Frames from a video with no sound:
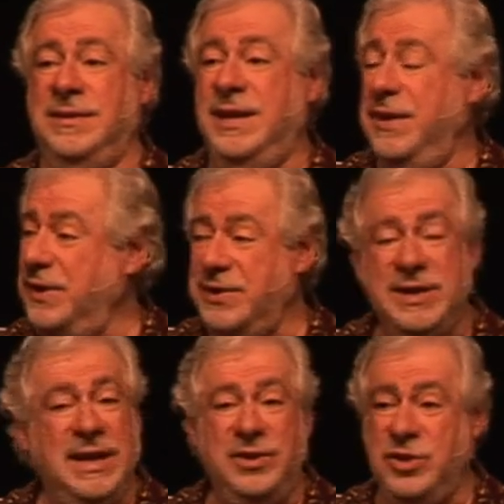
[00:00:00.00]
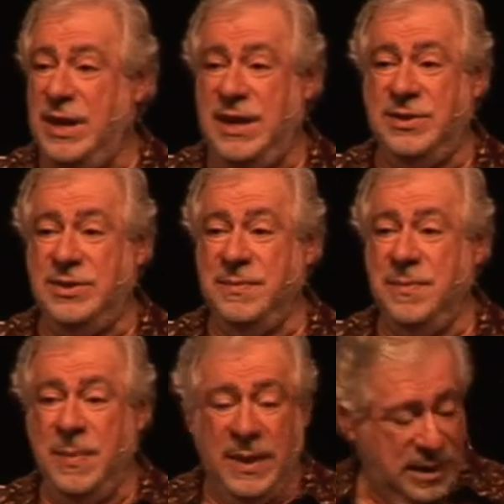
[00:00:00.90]
given a second chance.
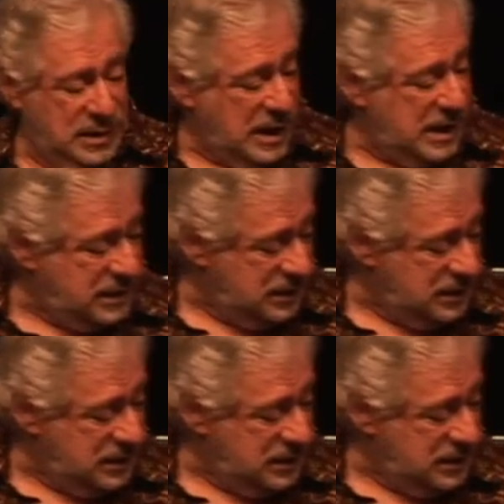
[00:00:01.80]
Like